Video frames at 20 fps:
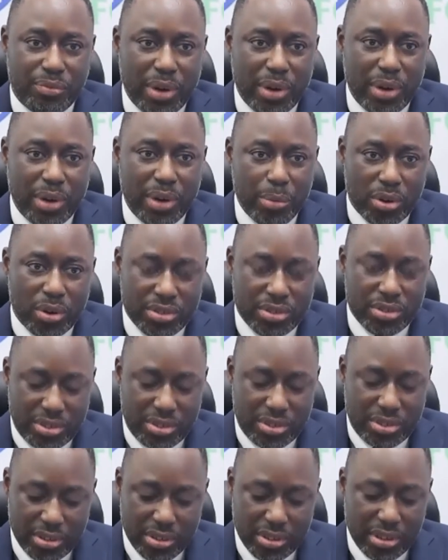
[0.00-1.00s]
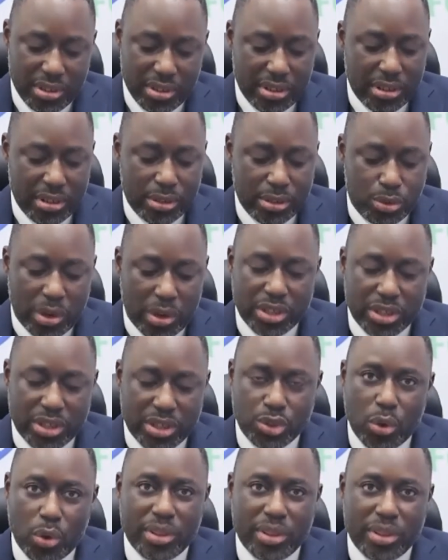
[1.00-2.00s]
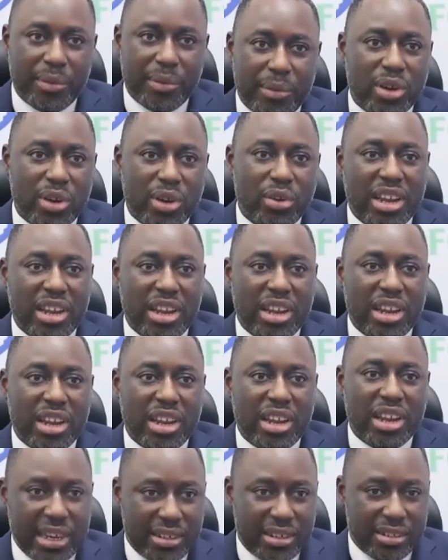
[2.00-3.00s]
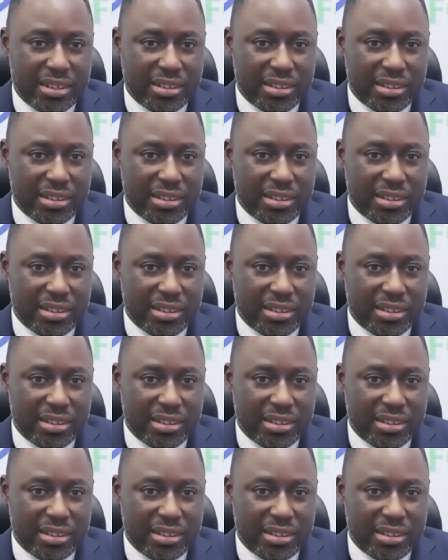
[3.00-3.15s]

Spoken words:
frameworks to ensure that we're left behind,